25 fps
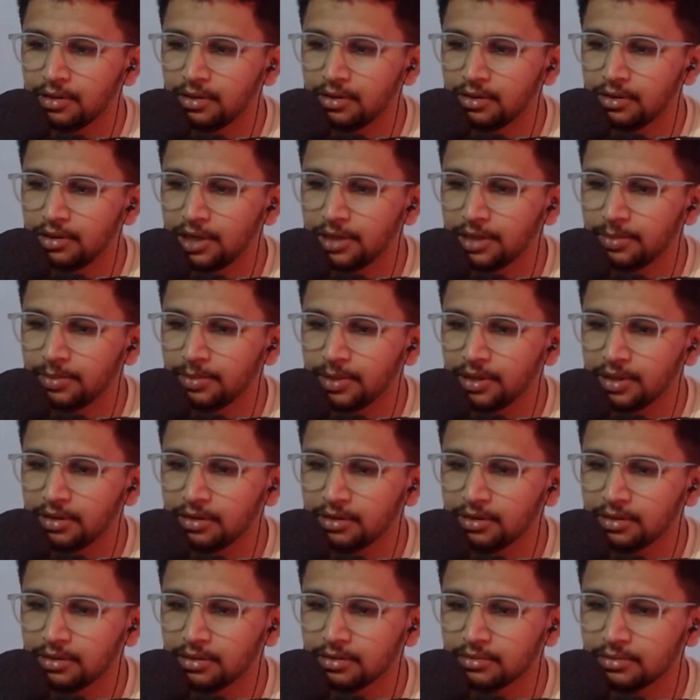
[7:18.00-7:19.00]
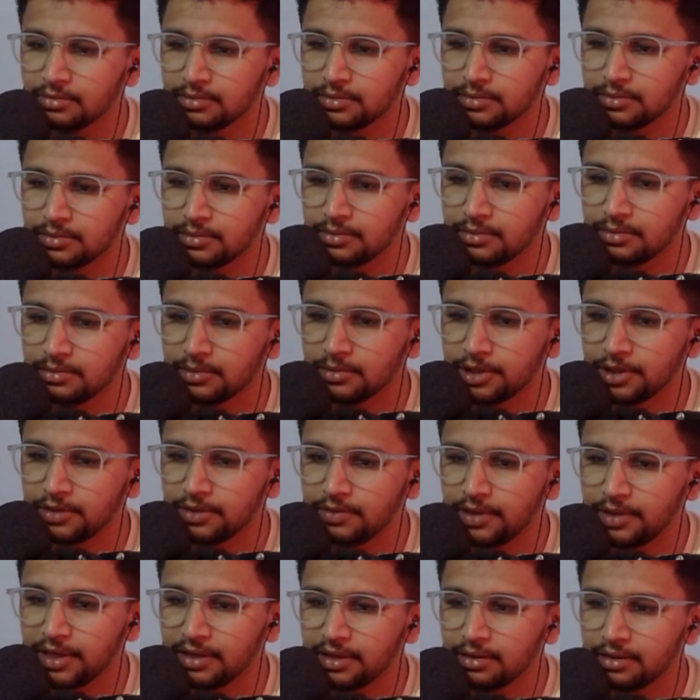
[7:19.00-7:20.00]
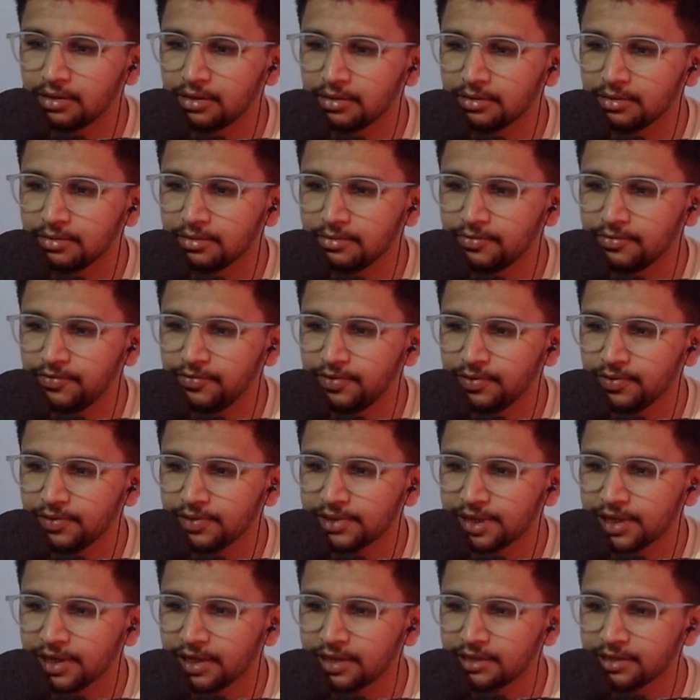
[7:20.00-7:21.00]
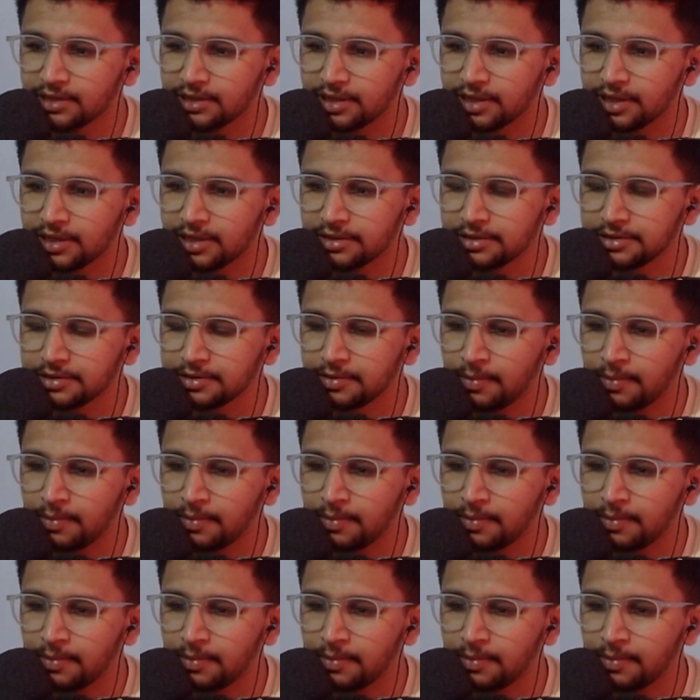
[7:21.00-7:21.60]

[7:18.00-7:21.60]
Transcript: let to take a few seconds, I guess.